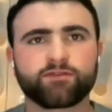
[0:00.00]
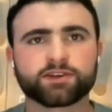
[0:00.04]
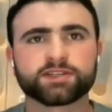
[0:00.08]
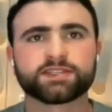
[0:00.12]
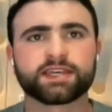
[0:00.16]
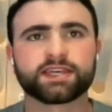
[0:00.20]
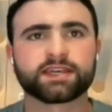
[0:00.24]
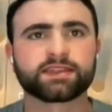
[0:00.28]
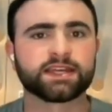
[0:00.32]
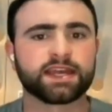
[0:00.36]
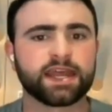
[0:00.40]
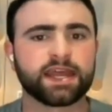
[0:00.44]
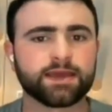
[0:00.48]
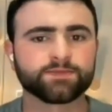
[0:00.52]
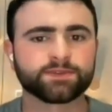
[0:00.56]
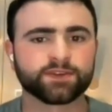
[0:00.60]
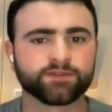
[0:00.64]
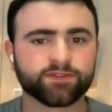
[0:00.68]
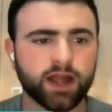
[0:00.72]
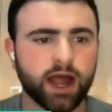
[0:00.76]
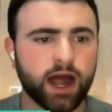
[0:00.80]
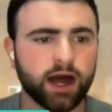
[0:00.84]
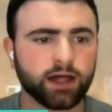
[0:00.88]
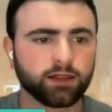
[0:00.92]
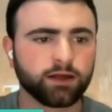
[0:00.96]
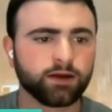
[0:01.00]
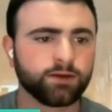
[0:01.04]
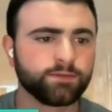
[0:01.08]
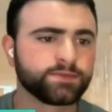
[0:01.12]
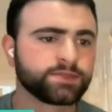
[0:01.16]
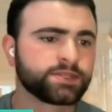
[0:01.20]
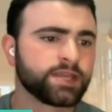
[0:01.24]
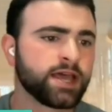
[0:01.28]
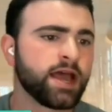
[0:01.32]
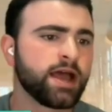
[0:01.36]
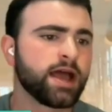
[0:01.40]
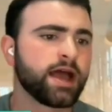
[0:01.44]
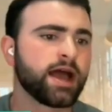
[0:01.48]
referencing the names of
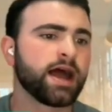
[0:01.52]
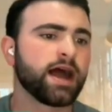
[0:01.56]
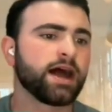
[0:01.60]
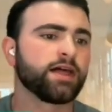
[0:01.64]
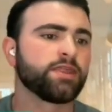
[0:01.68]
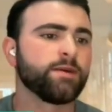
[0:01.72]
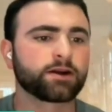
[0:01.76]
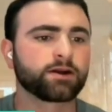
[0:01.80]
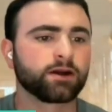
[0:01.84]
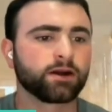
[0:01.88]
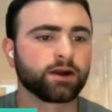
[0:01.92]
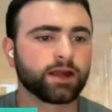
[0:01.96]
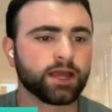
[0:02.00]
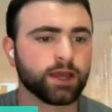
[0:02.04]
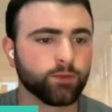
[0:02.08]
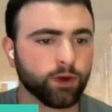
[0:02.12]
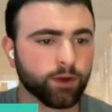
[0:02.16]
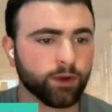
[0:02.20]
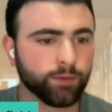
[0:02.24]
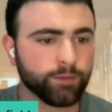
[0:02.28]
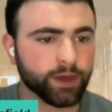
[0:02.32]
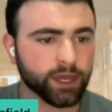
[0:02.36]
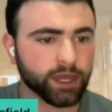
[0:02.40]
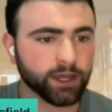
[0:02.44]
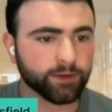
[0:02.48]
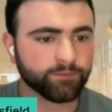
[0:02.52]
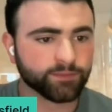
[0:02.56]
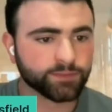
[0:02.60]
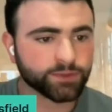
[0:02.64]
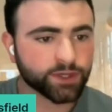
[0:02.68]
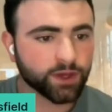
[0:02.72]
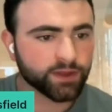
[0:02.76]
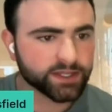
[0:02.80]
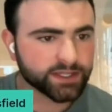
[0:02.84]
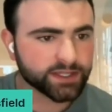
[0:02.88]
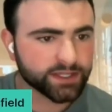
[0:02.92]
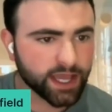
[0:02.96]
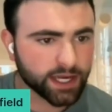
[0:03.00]
columns, the better it will
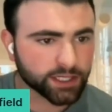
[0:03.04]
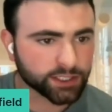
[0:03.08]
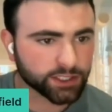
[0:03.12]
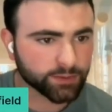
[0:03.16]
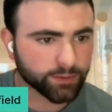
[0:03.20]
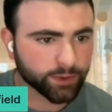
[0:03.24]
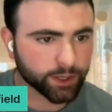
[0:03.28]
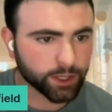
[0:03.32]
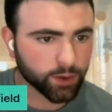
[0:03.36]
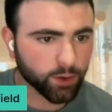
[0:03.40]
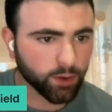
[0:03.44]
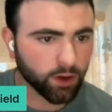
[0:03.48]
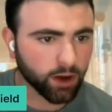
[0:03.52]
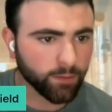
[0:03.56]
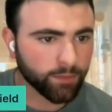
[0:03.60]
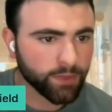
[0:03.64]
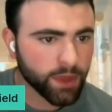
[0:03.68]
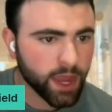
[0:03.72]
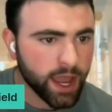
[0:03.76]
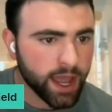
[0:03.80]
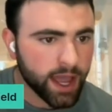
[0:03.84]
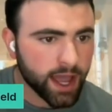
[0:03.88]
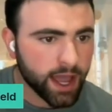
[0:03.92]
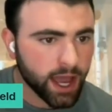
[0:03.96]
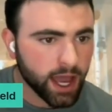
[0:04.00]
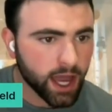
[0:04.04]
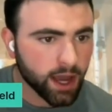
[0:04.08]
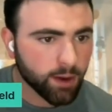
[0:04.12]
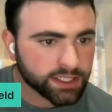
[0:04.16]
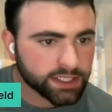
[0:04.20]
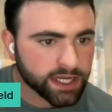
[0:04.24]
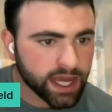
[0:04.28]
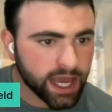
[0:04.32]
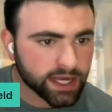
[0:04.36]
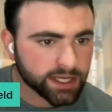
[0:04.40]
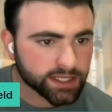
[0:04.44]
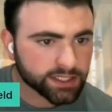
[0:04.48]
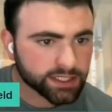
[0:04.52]
be. So this is actually pretty cool.
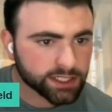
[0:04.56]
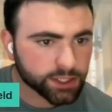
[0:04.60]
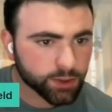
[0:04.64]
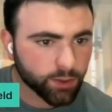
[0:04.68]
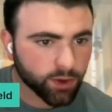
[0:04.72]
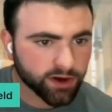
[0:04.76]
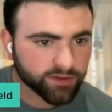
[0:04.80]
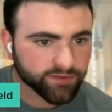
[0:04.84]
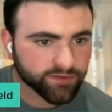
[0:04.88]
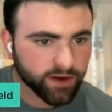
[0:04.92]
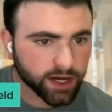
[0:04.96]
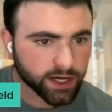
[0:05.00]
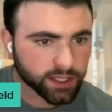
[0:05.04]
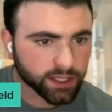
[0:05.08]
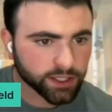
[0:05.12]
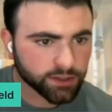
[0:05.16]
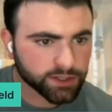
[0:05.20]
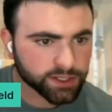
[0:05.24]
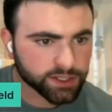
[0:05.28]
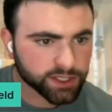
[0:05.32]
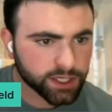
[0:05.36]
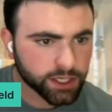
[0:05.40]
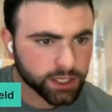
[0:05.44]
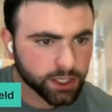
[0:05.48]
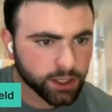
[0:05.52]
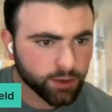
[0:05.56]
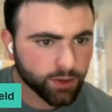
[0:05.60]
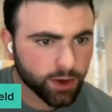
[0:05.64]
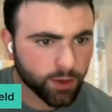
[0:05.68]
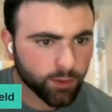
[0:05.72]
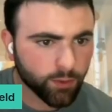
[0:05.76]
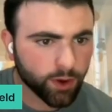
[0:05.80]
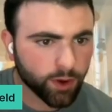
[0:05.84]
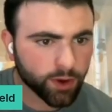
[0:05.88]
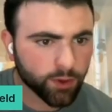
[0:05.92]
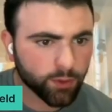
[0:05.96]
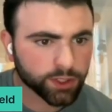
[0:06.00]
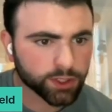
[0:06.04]
What text do you want to find in your
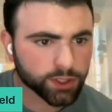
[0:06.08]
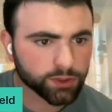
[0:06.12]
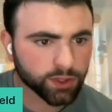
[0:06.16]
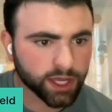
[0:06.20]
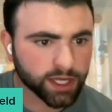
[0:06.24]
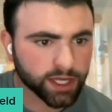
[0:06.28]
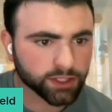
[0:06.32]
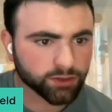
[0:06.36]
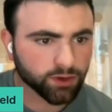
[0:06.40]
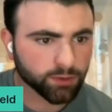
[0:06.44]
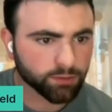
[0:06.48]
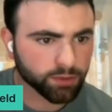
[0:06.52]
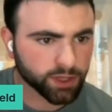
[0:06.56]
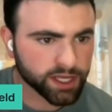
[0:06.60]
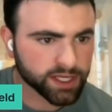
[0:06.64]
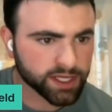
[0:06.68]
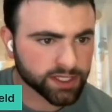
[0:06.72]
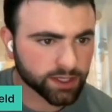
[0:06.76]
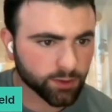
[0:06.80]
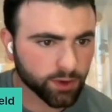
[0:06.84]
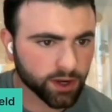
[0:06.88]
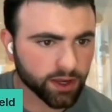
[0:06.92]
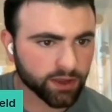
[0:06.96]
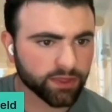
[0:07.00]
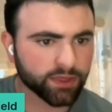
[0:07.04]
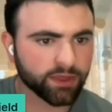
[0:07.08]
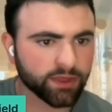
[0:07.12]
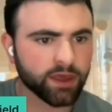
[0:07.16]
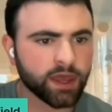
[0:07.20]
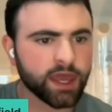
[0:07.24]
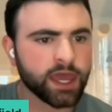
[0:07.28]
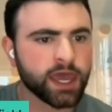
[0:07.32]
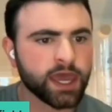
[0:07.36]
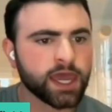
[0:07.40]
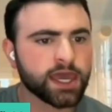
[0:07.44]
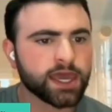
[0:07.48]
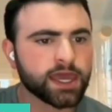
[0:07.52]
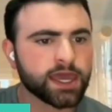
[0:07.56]
SKU, and what would you like to replace it with?
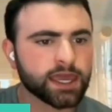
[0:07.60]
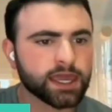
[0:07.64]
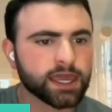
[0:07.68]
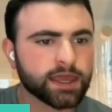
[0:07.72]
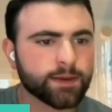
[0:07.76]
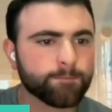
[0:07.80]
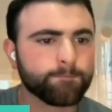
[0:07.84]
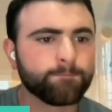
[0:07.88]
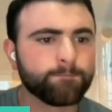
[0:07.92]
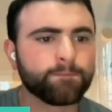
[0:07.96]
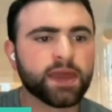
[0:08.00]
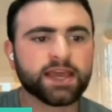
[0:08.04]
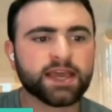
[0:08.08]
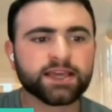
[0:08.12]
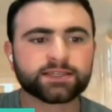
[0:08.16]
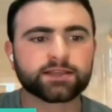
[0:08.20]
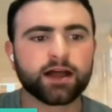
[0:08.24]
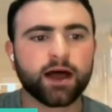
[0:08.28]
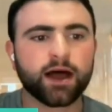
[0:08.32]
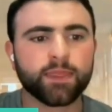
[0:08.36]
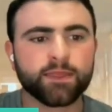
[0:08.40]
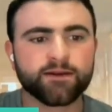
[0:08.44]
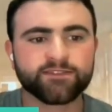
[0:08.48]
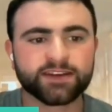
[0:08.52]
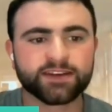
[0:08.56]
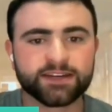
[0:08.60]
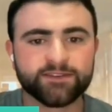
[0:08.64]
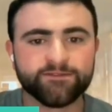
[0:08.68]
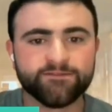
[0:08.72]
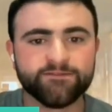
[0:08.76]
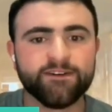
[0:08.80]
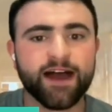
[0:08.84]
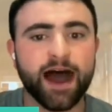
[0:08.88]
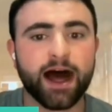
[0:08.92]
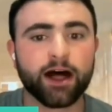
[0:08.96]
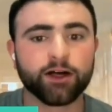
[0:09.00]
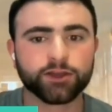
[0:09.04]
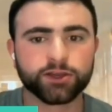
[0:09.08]
Based on the
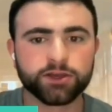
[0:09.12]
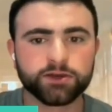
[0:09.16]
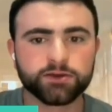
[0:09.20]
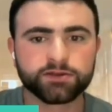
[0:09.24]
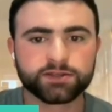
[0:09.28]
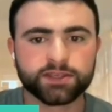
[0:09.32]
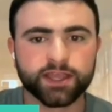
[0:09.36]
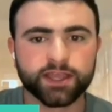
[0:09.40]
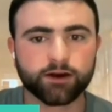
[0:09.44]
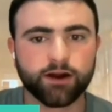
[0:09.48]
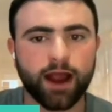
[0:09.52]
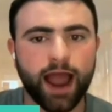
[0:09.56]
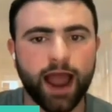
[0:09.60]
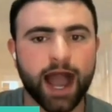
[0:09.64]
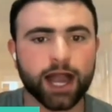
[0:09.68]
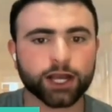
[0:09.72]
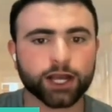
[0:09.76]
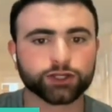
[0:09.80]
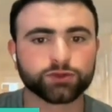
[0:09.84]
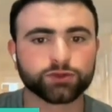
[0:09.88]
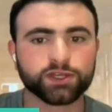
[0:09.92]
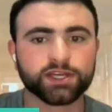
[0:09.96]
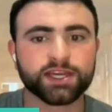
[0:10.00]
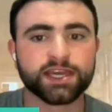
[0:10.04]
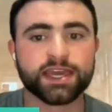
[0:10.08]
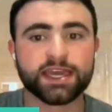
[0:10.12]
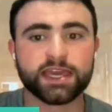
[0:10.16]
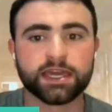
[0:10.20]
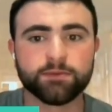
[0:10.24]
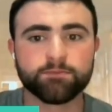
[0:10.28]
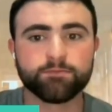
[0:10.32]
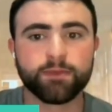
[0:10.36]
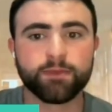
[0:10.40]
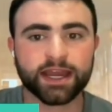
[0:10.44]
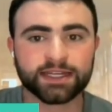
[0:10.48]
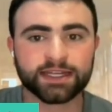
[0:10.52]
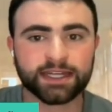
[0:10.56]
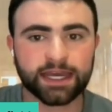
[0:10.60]
values that are actually
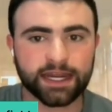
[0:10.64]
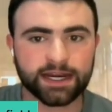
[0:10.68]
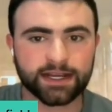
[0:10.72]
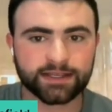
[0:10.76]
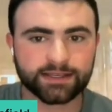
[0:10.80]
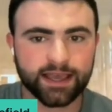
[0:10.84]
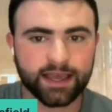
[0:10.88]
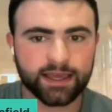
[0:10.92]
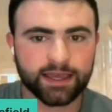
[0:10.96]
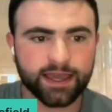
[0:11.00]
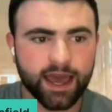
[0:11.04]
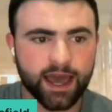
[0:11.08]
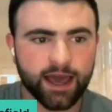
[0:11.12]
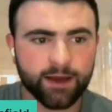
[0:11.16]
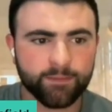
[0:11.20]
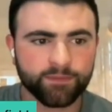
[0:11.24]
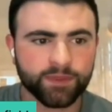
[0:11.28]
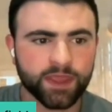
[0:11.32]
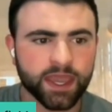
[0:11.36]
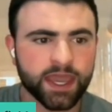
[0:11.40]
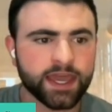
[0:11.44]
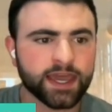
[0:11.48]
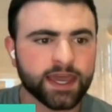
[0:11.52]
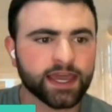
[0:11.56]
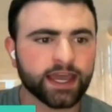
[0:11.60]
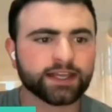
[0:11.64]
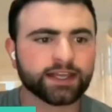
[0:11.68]
in my data set yet,